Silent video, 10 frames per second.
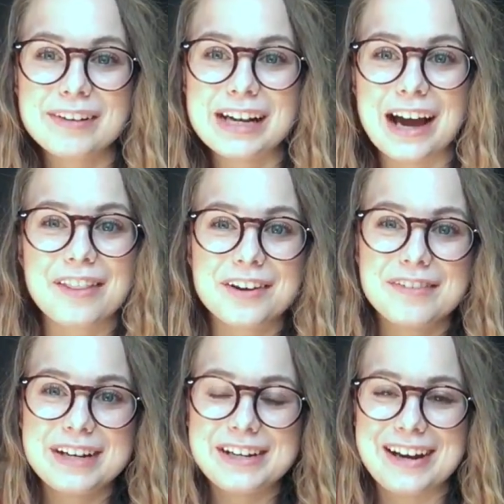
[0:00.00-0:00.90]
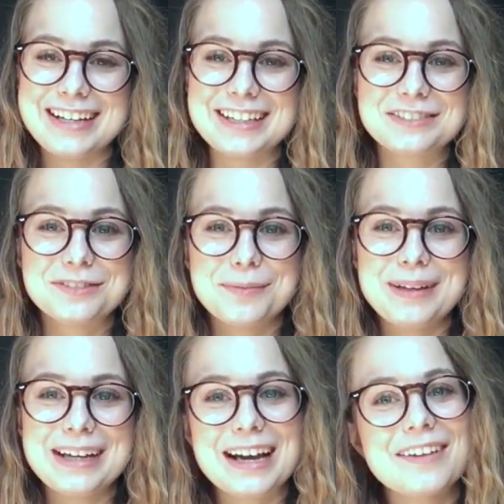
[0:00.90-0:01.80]
you have any other video ideas
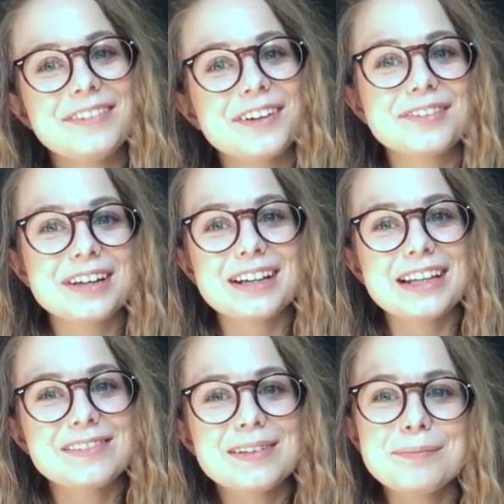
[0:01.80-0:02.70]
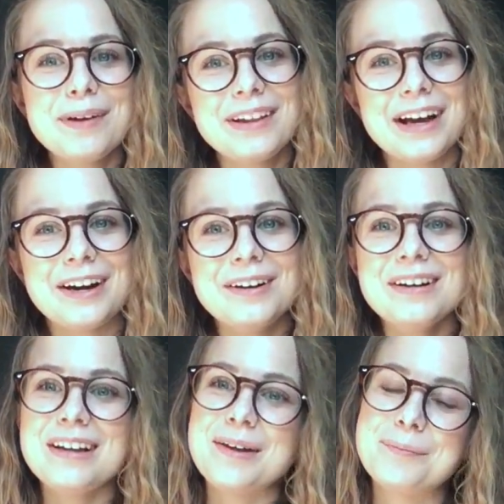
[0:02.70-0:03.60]
for me, feel free to leave them
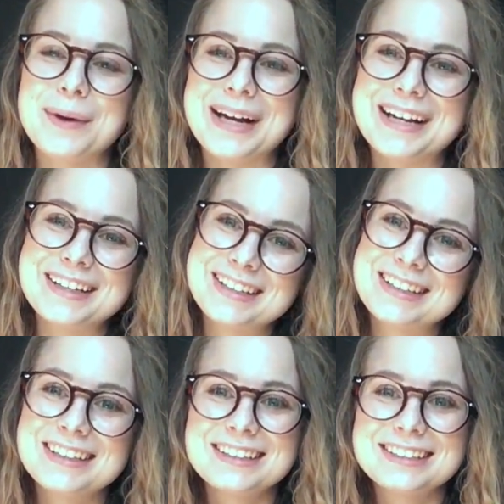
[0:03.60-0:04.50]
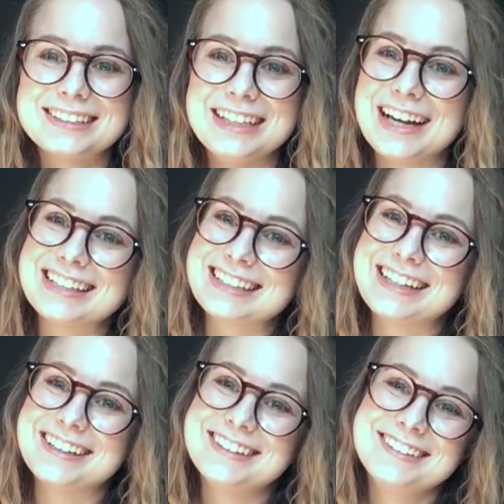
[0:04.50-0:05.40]
below. But see you
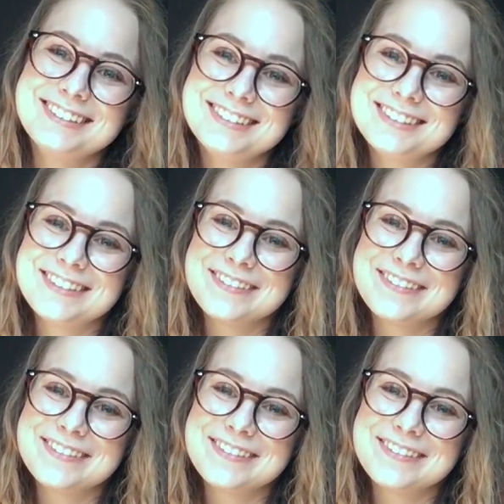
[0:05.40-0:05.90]
guys later.